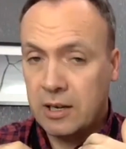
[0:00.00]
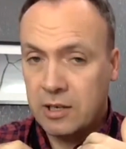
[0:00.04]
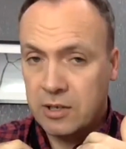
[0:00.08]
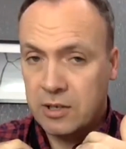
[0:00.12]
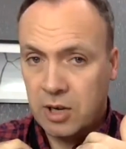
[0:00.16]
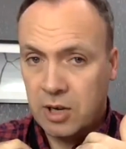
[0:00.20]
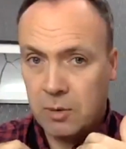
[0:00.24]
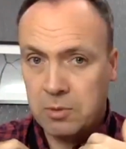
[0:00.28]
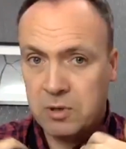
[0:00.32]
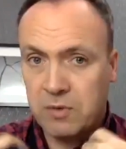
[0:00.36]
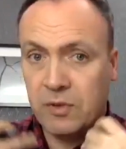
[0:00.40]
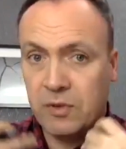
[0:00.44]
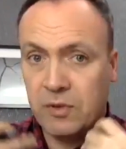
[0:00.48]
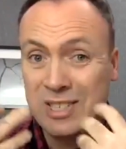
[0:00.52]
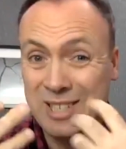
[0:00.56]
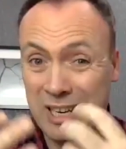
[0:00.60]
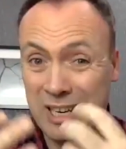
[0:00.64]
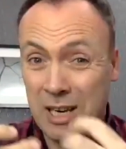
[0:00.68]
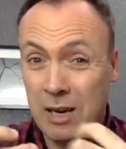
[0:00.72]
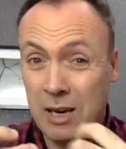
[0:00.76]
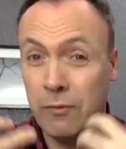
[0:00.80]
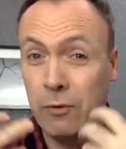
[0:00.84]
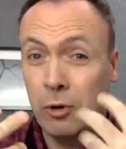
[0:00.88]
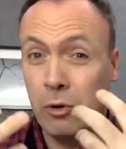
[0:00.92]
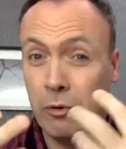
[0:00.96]
terms of a
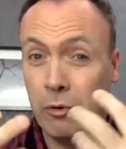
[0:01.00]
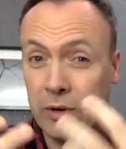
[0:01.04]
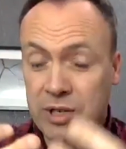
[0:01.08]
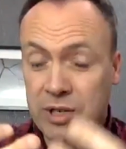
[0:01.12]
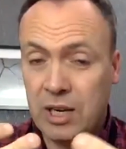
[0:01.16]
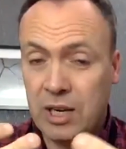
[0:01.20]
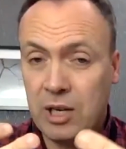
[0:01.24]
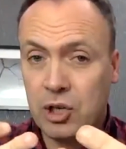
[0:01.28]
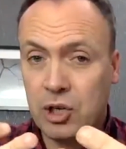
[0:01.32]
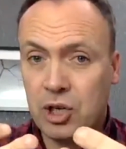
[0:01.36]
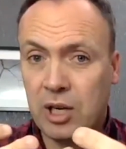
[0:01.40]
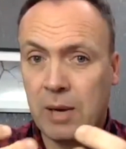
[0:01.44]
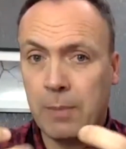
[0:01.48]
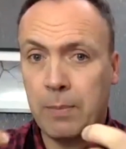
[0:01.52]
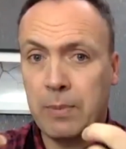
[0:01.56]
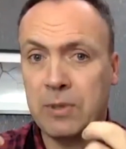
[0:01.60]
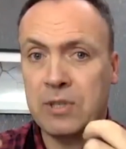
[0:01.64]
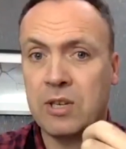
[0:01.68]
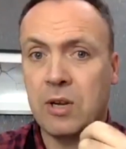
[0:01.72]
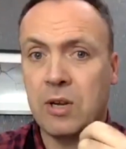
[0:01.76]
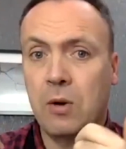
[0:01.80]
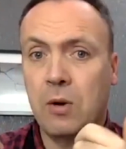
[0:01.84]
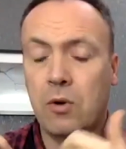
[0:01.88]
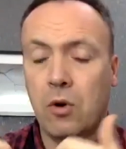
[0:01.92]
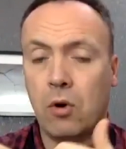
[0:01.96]
delivery or a teaching episode